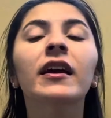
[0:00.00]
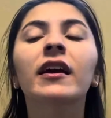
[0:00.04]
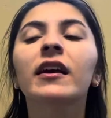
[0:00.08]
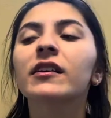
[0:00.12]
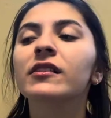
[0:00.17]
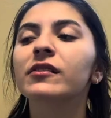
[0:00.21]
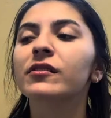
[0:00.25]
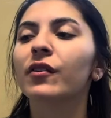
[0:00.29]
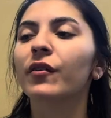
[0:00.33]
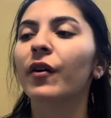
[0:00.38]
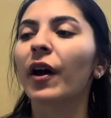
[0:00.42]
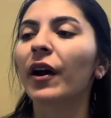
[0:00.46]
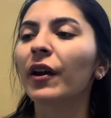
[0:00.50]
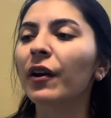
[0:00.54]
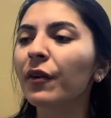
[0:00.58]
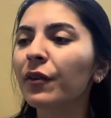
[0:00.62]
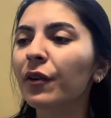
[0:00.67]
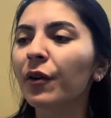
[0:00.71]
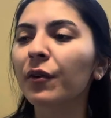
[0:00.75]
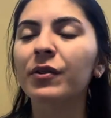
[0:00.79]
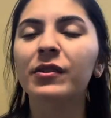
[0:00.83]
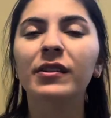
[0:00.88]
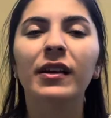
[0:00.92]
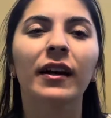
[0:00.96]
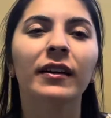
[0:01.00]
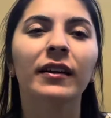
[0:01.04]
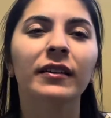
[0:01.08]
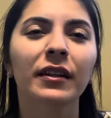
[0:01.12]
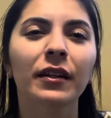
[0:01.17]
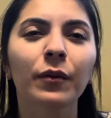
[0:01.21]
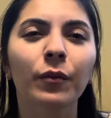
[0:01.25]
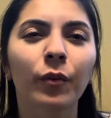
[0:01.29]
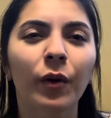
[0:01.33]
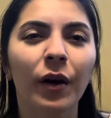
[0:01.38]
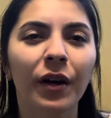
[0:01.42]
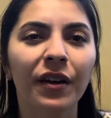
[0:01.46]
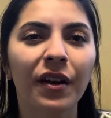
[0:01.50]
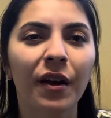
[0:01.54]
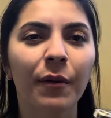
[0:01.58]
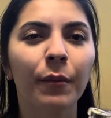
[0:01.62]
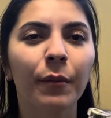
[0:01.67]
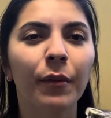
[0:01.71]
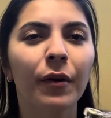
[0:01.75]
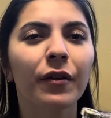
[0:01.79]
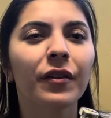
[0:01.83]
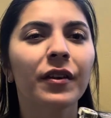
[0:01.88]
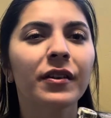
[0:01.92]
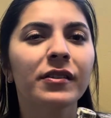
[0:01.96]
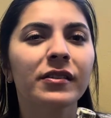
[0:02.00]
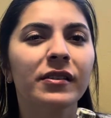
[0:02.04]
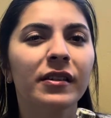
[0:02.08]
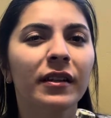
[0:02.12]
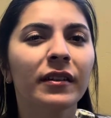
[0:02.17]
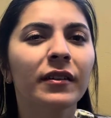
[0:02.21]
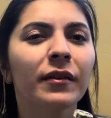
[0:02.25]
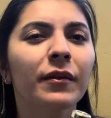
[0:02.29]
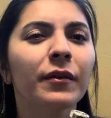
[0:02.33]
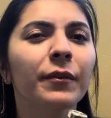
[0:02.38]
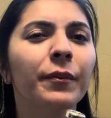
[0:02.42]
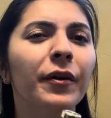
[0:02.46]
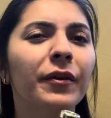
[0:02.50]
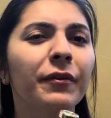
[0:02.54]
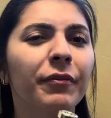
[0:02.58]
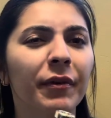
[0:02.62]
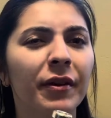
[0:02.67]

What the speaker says: So I don't know exactly what number this in the book,